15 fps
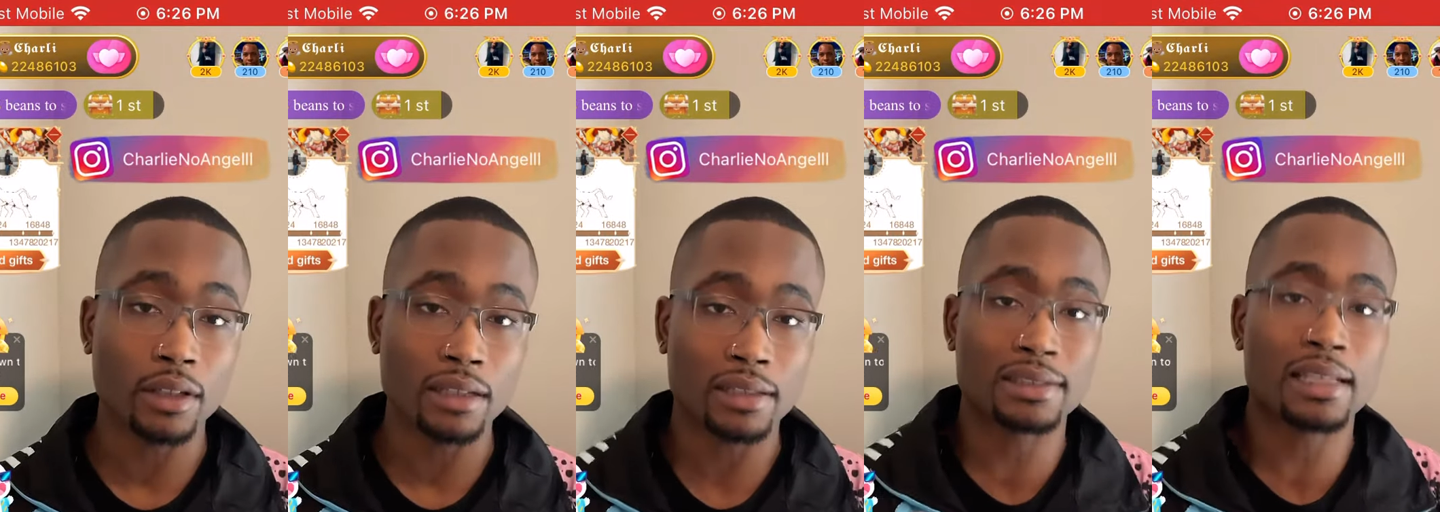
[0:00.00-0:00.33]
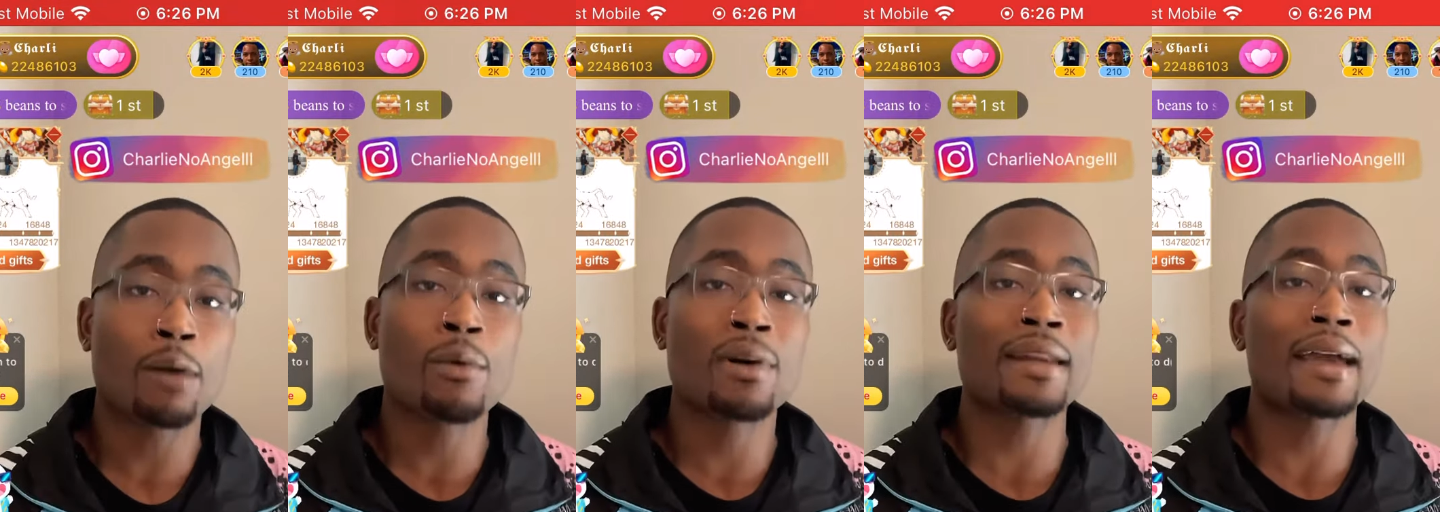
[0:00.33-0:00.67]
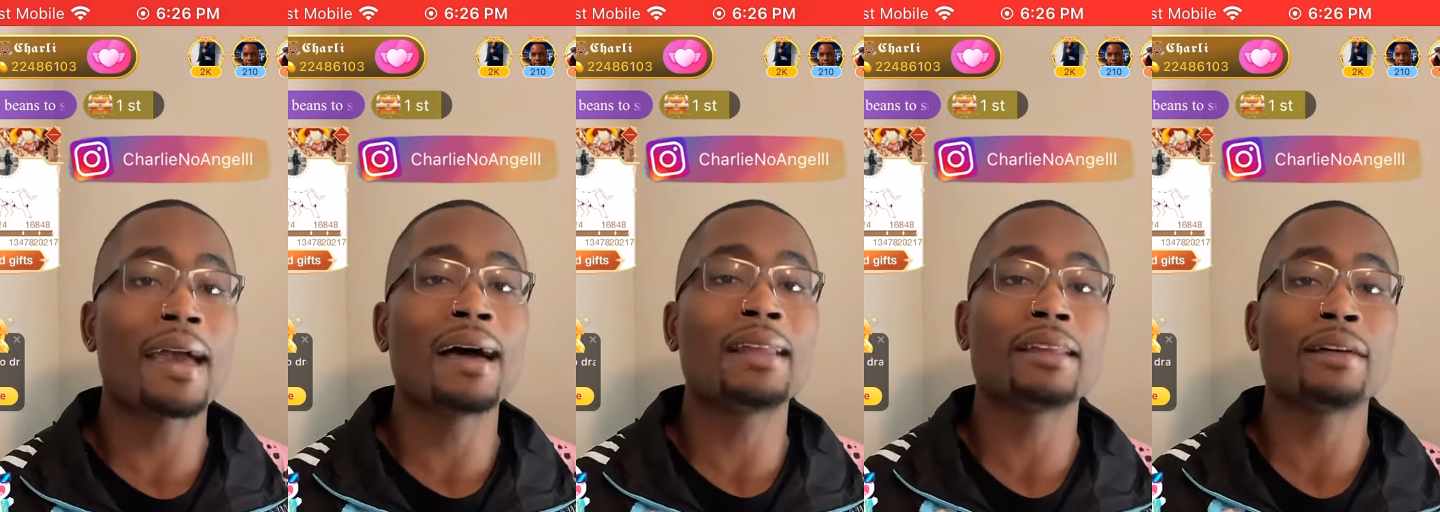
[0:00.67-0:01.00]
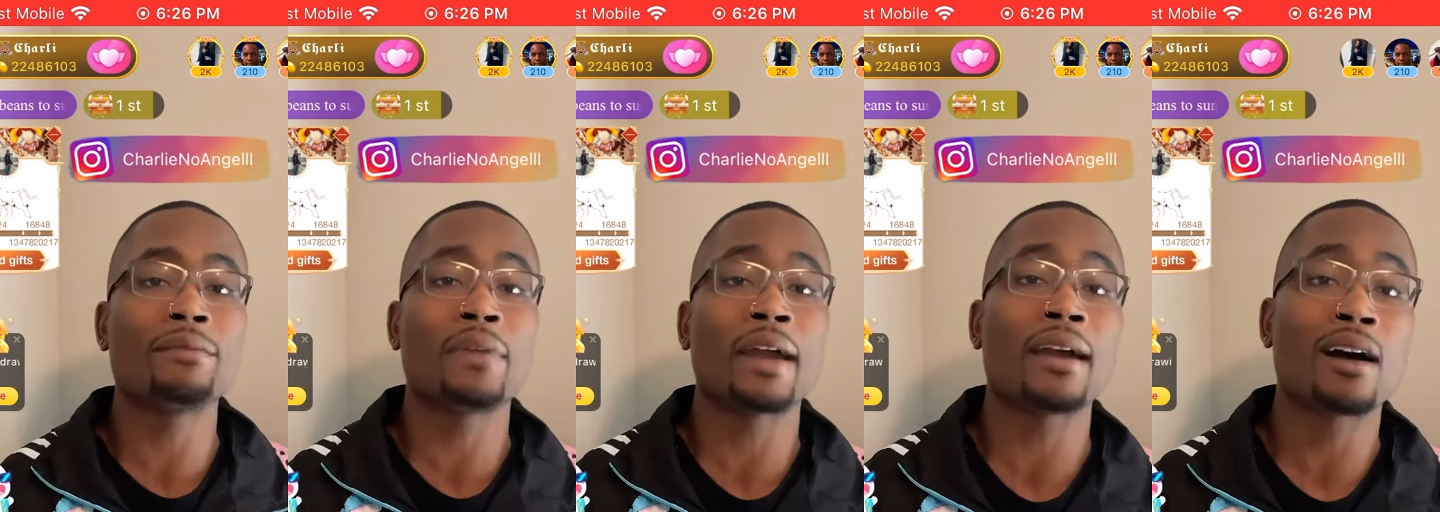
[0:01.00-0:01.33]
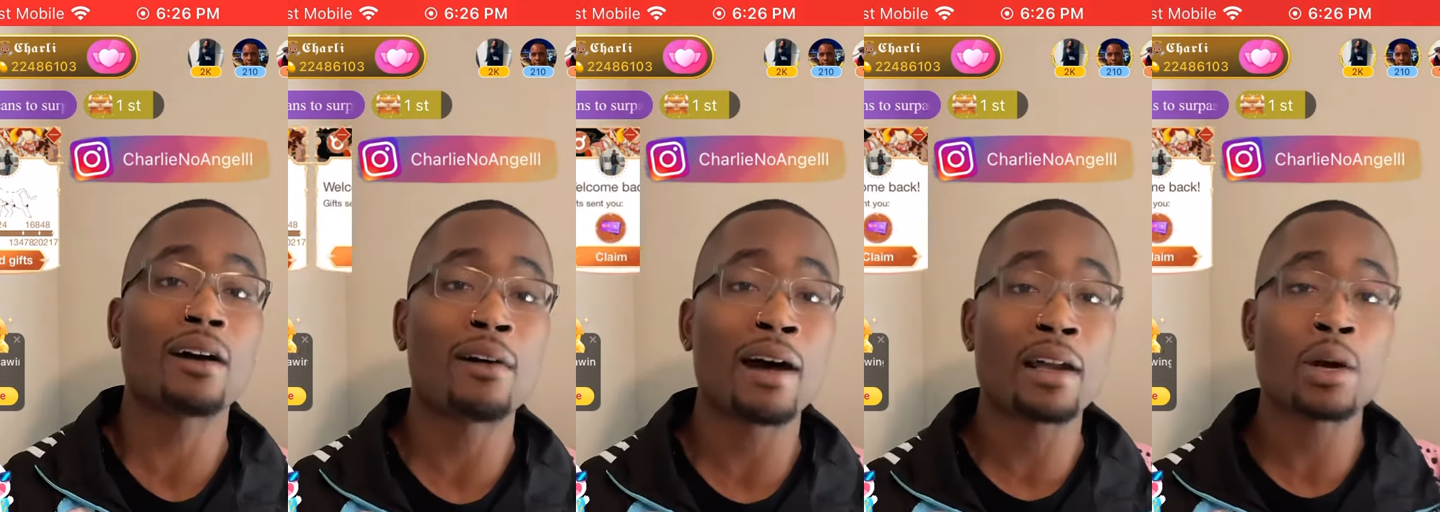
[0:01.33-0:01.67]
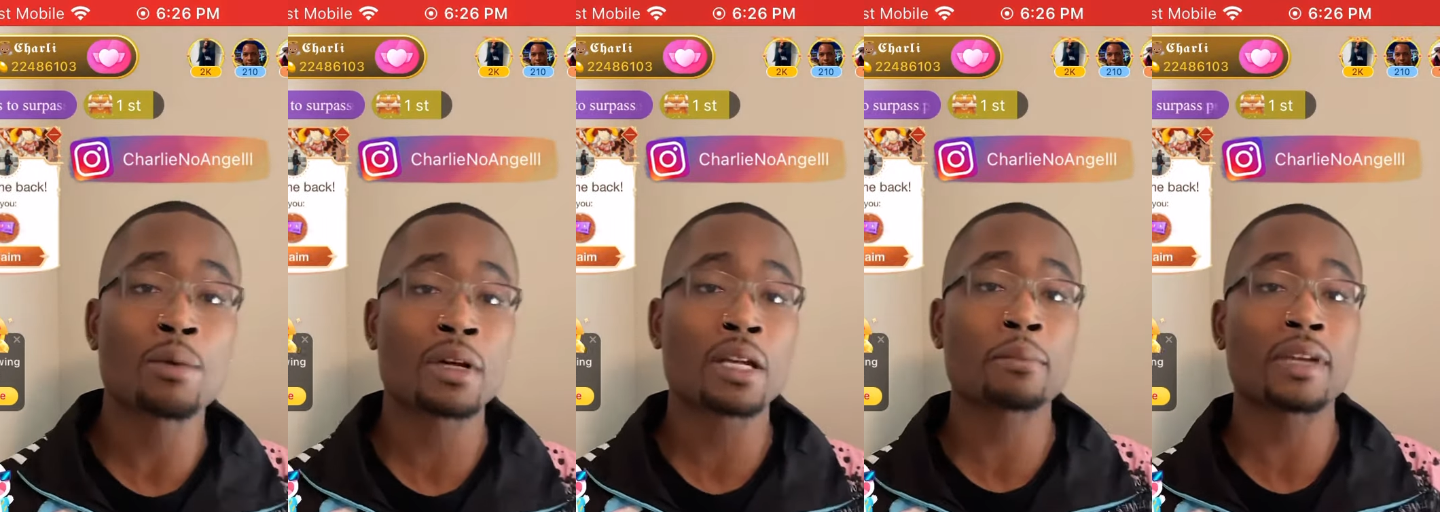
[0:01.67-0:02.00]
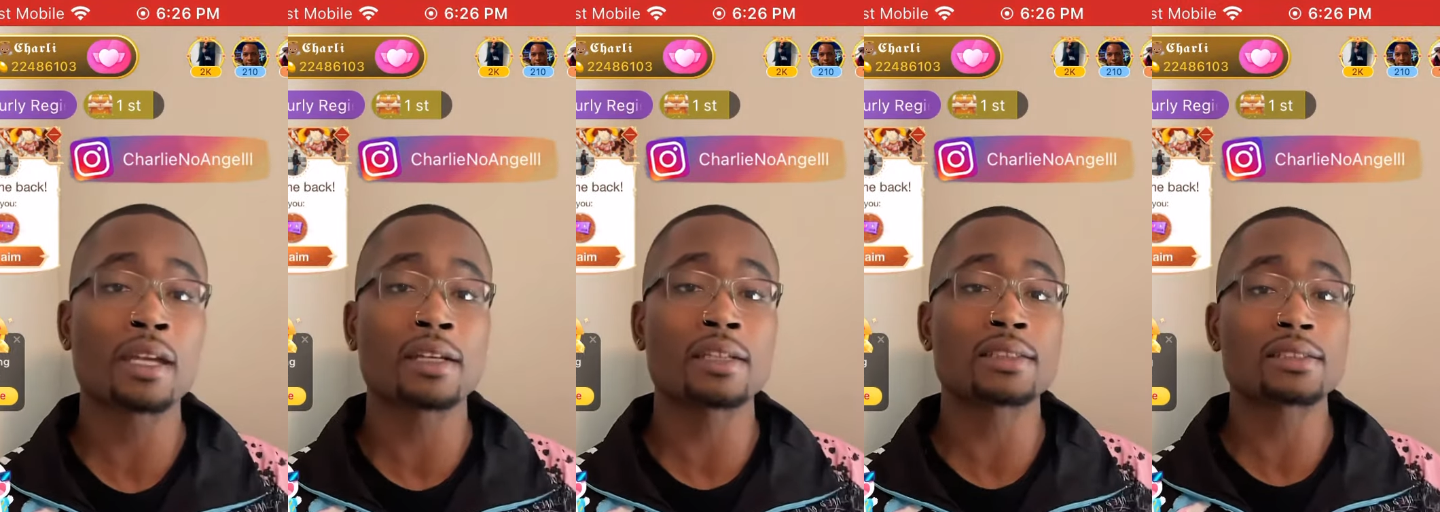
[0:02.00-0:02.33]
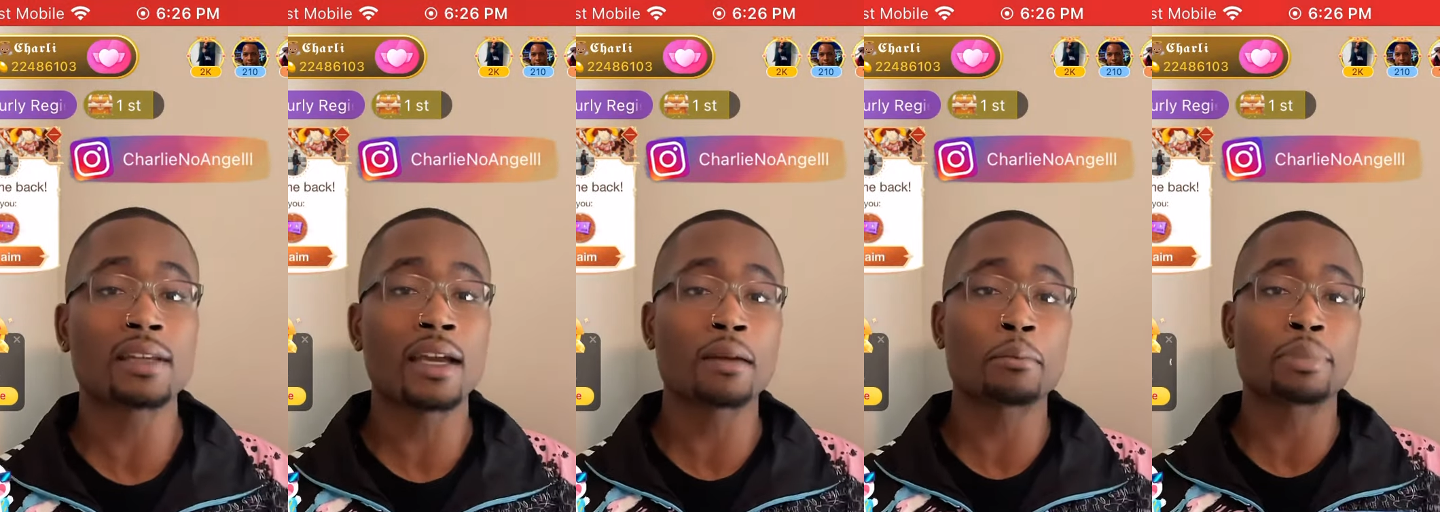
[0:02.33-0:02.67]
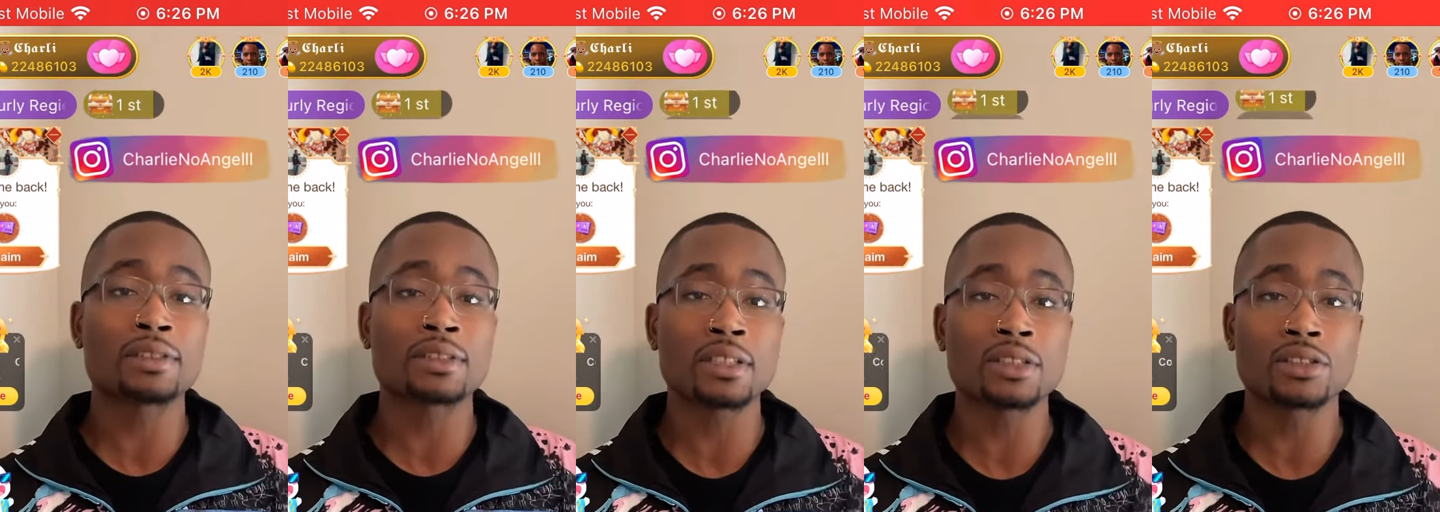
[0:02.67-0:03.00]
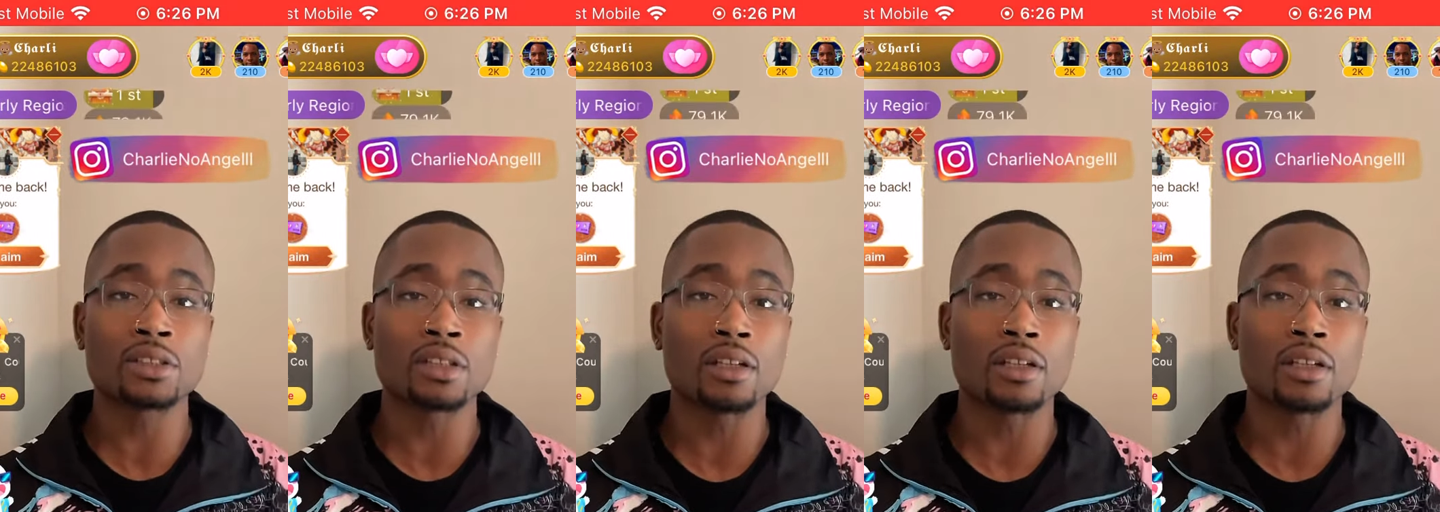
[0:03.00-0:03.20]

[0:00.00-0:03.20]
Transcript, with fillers: Because I want to elevate, ho. I don't want to be in the same position.